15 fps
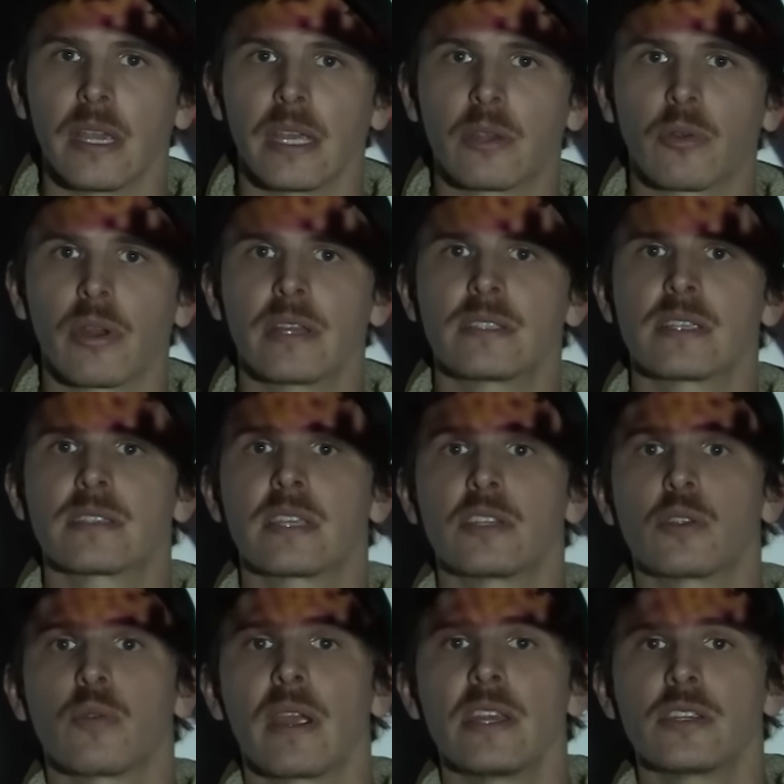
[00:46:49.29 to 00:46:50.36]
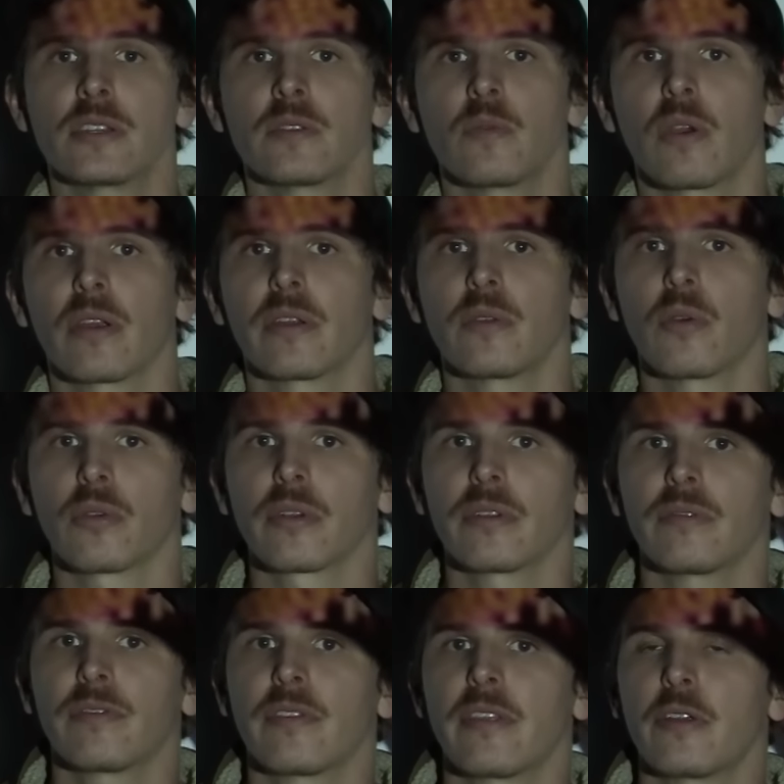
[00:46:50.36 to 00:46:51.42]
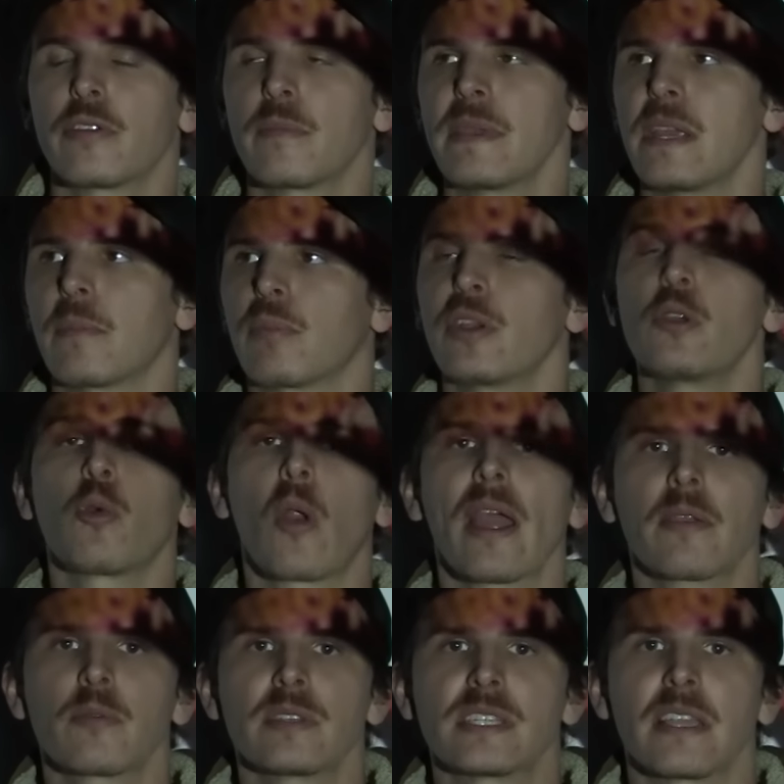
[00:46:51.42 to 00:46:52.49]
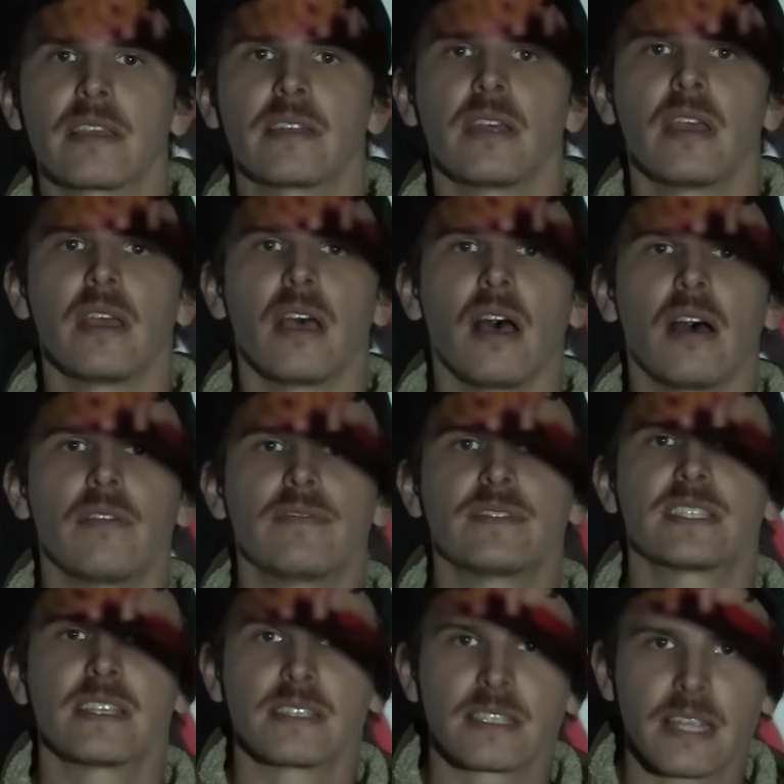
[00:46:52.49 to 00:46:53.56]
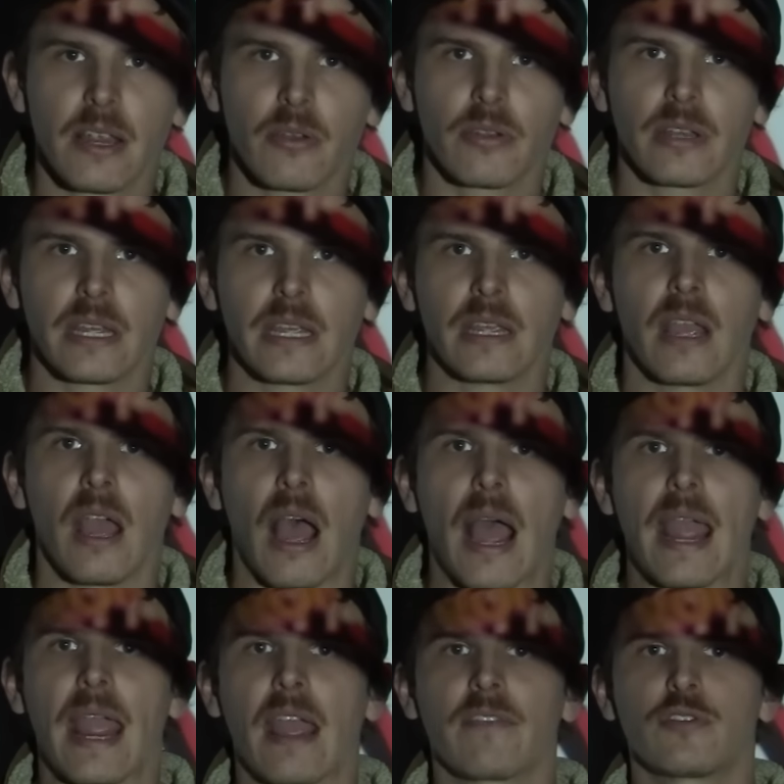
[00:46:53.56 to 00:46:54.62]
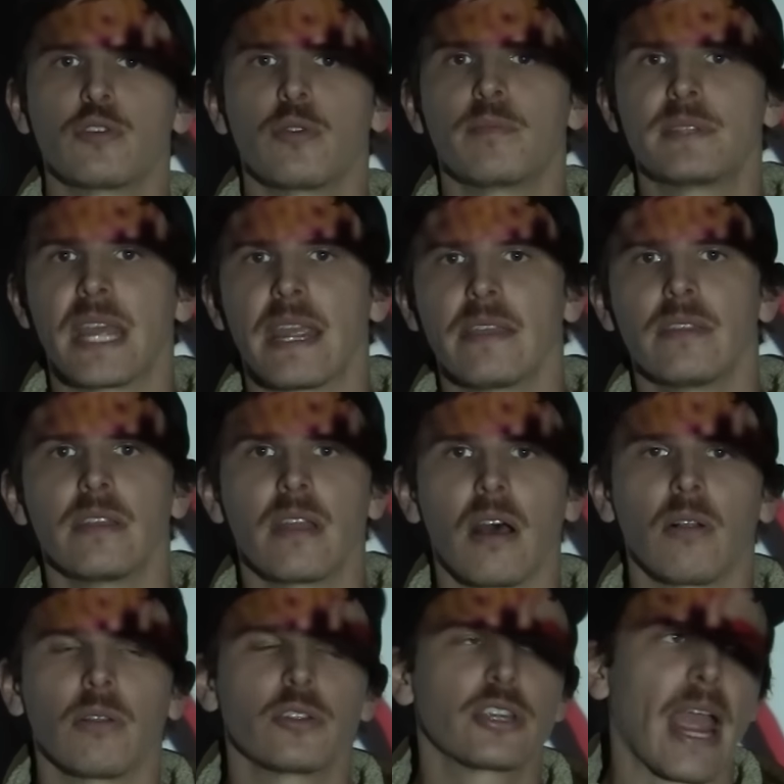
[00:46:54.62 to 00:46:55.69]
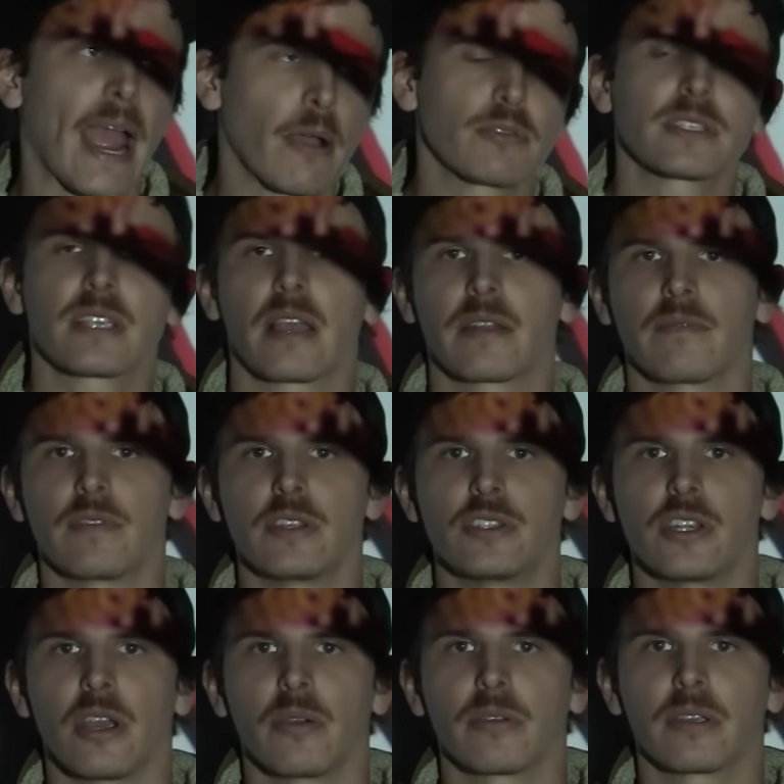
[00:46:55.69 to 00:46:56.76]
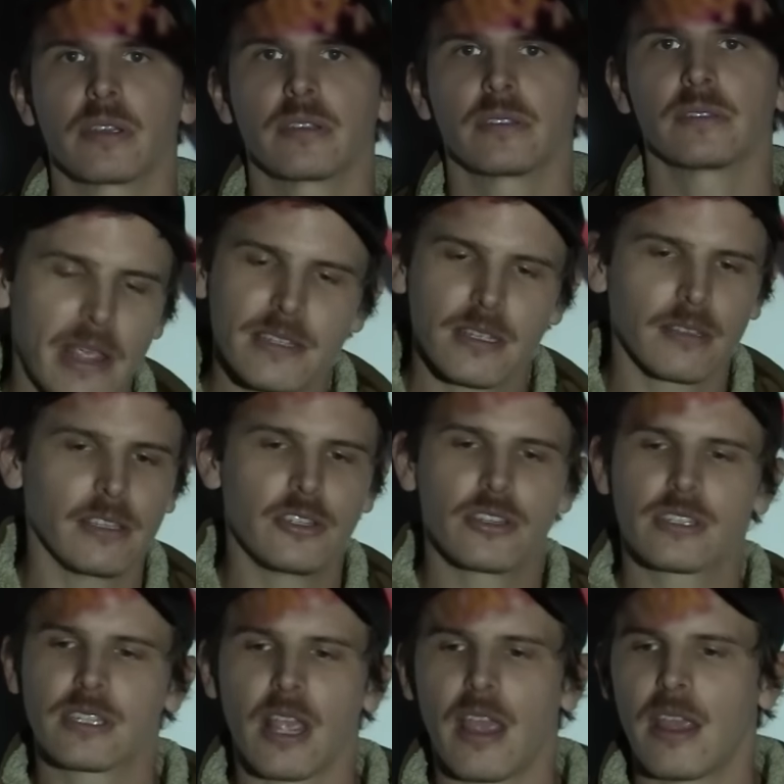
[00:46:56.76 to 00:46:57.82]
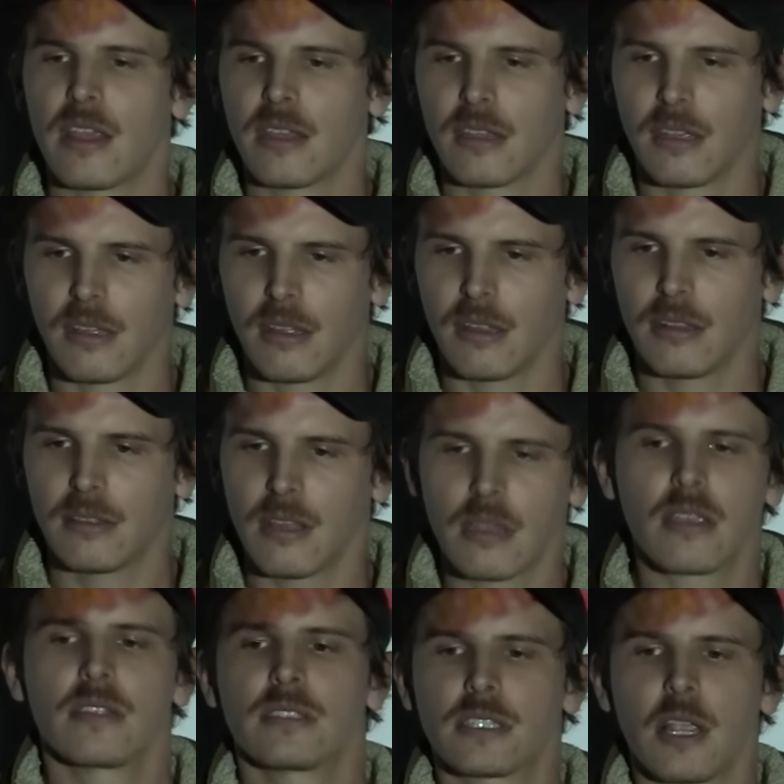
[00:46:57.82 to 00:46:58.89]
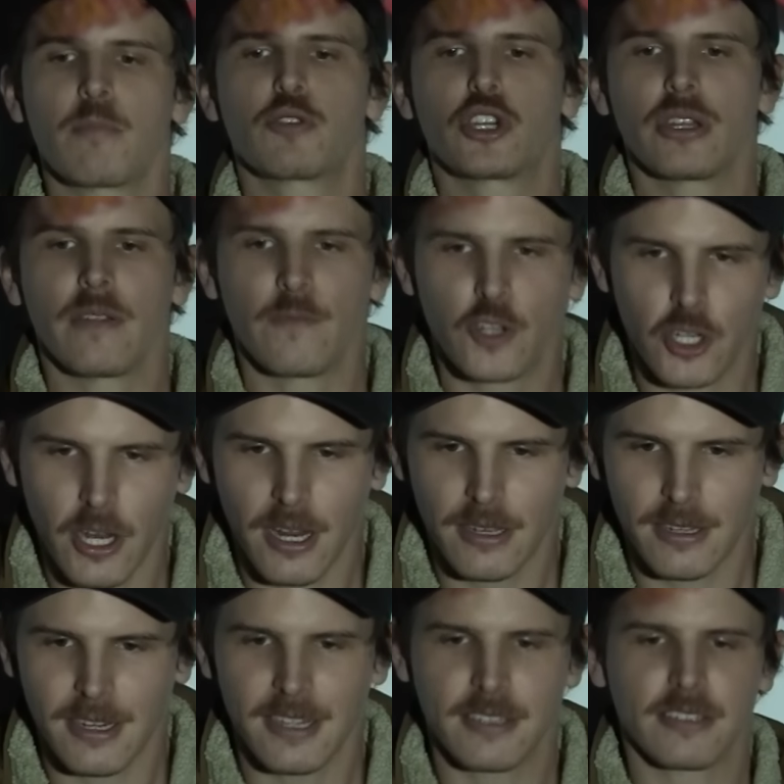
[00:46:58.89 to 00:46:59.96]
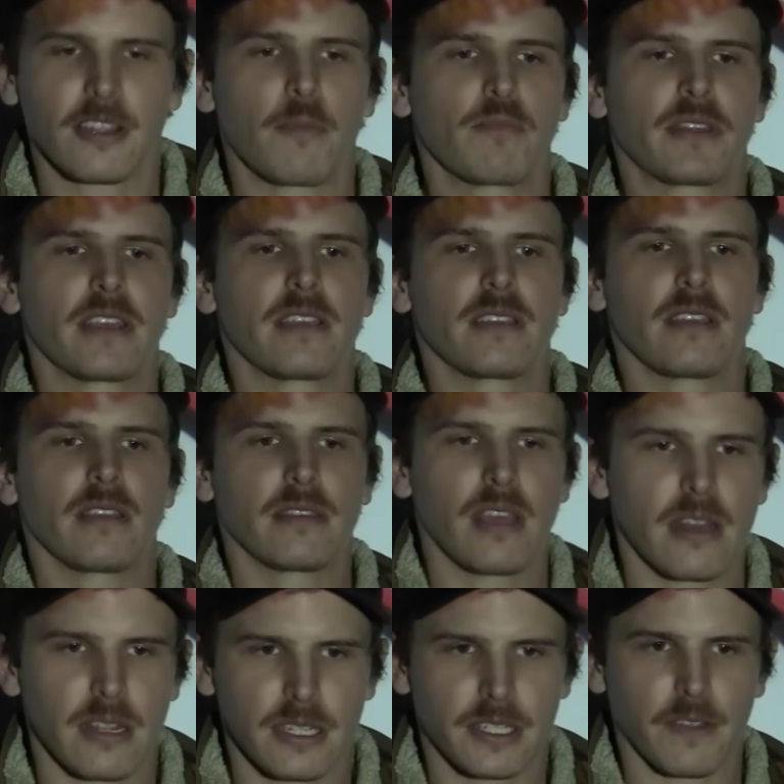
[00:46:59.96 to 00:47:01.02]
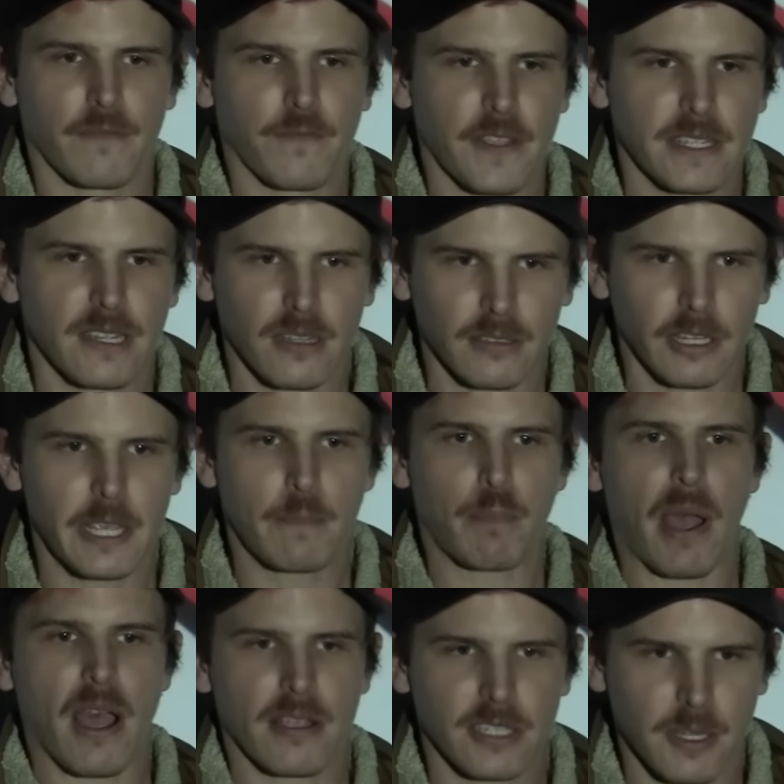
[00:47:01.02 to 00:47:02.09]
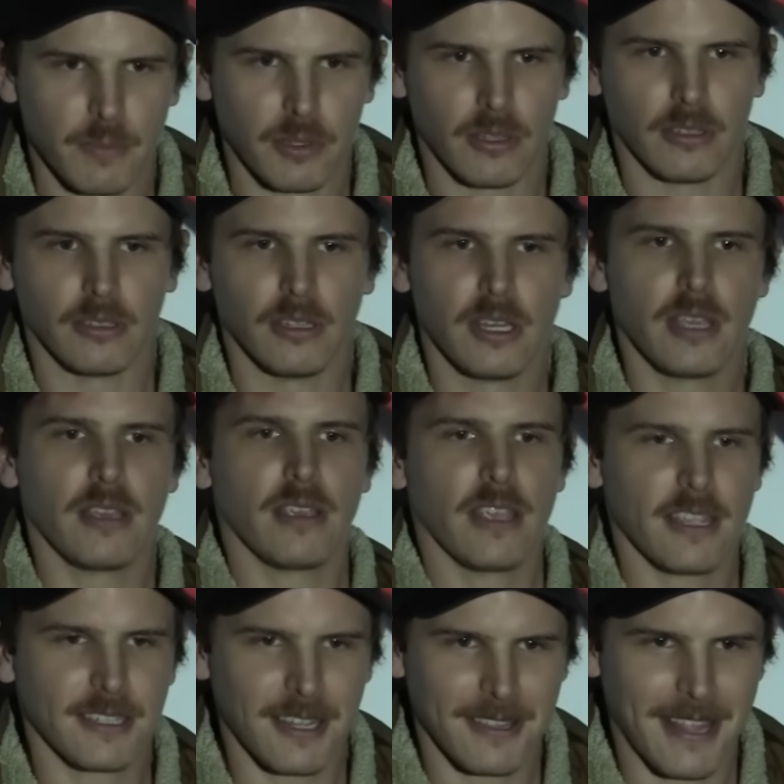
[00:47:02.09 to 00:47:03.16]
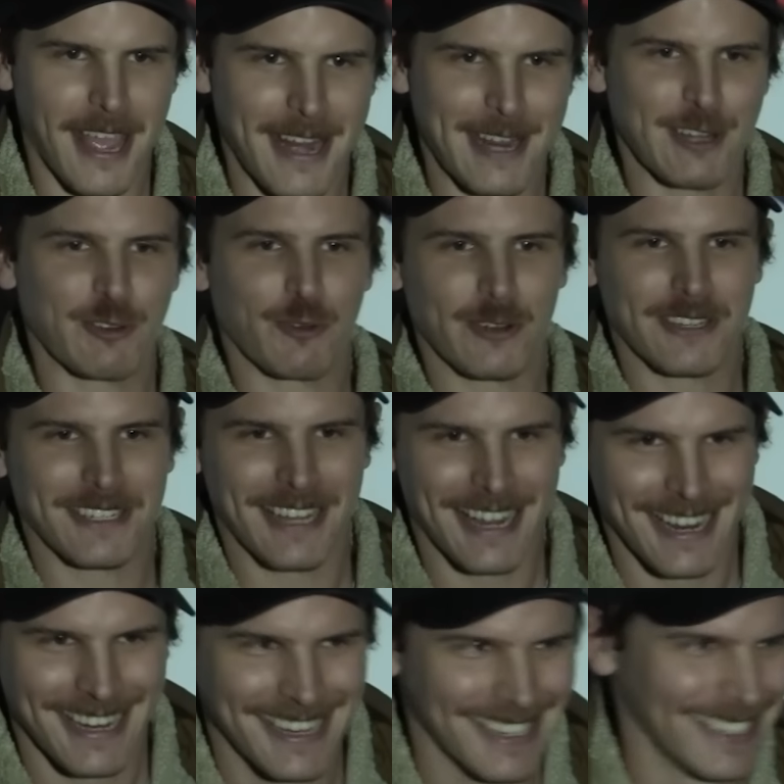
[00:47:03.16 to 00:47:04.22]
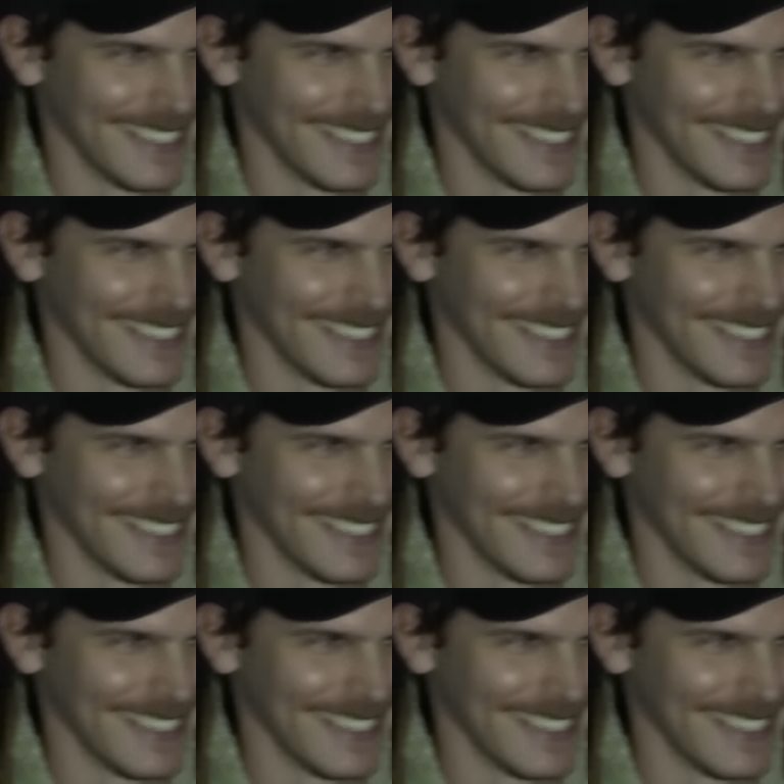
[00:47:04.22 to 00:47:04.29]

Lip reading: It creates a situation where in order for there to be a prerequisite of sincerity, I have to obtain the knowledge outside of the joke. You're basically just saying the consumption of shit is something that is physically possible. Isn't that interesting?